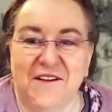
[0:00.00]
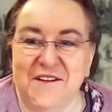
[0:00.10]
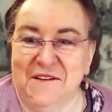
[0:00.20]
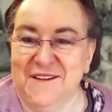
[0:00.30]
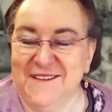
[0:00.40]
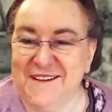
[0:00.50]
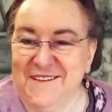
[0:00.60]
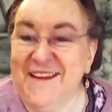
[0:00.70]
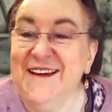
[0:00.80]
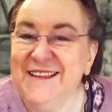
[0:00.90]
I don't know what's
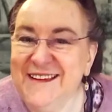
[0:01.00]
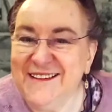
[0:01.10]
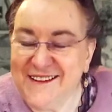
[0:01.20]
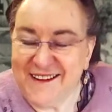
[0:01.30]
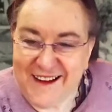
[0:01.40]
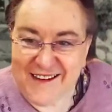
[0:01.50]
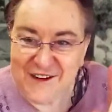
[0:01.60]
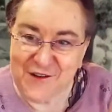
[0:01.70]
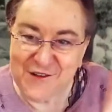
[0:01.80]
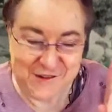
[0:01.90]
going. I
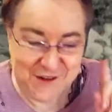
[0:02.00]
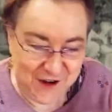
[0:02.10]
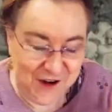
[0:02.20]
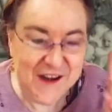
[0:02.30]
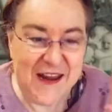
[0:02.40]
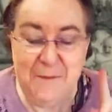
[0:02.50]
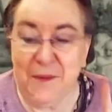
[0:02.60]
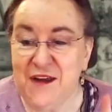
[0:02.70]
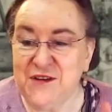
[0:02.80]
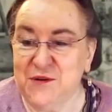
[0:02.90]
told you, learning
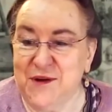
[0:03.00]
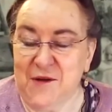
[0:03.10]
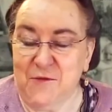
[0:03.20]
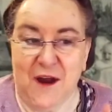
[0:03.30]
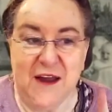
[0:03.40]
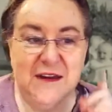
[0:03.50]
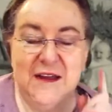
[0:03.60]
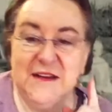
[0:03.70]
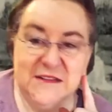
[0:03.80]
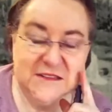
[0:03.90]
by doing, right?
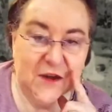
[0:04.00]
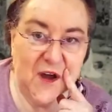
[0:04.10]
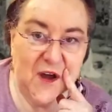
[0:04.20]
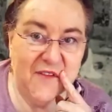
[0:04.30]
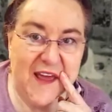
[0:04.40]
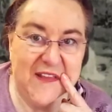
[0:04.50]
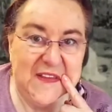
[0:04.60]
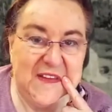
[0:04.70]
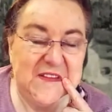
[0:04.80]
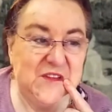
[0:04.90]
So I've
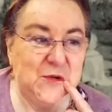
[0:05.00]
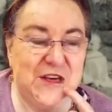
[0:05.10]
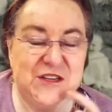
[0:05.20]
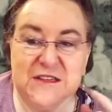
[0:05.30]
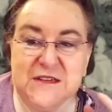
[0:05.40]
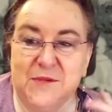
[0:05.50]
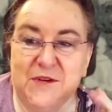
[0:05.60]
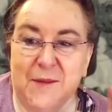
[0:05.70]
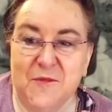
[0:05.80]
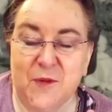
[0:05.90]
had the situation
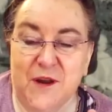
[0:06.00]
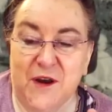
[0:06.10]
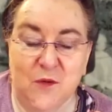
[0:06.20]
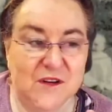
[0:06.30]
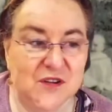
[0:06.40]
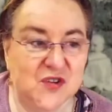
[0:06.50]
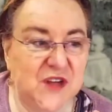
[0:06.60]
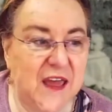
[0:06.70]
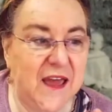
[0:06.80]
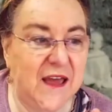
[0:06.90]
sometimes when I want to
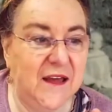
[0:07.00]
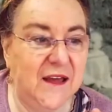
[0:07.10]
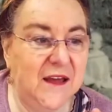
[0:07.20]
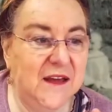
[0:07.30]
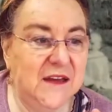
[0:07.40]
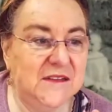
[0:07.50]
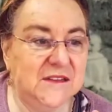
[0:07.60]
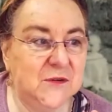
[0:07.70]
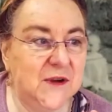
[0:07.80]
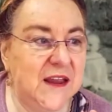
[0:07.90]
share a
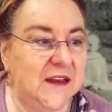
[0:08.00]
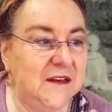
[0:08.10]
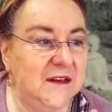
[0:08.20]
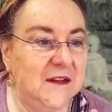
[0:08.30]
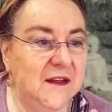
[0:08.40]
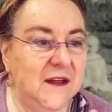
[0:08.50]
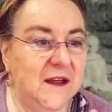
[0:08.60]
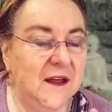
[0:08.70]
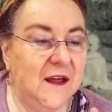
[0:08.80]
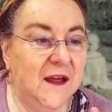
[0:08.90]
screen.
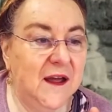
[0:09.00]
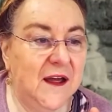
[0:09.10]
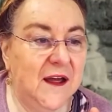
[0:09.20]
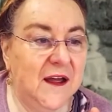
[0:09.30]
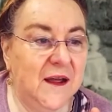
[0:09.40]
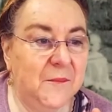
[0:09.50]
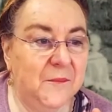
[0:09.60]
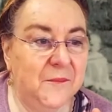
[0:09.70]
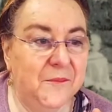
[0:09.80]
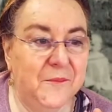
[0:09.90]
So
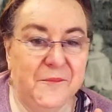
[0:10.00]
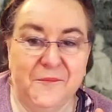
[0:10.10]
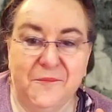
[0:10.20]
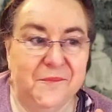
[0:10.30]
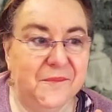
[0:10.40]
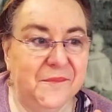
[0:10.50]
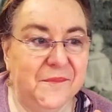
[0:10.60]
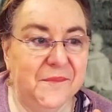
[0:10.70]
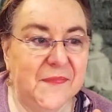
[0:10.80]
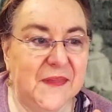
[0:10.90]
I'm
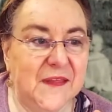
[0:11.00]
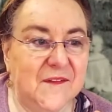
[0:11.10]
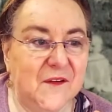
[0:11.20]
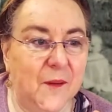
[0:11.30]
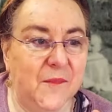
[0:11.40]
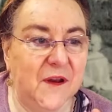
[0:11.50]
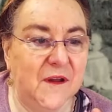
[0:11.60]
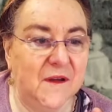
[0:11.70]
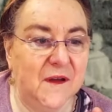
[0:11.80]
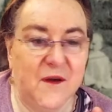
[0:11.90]
going
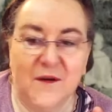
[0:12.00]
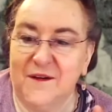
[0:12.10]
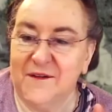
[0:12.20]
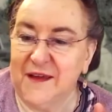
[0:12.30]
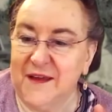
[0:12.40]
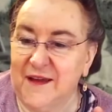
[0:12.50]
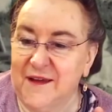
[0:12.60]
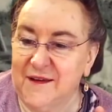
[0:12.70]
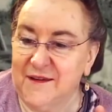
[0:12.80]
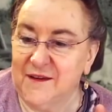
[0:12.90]
to
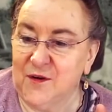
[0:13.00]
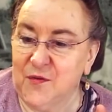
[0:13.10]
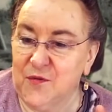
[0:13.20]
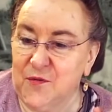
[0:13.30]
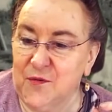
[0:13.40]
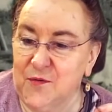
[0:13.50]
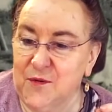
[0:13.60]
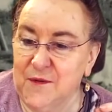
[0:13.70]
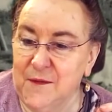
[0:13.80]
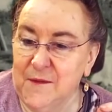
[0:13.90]
okay. Go through
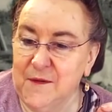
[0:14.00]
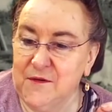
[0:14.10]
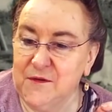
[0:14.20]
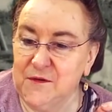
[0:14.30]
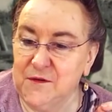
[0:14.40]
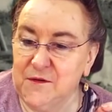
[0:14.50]
so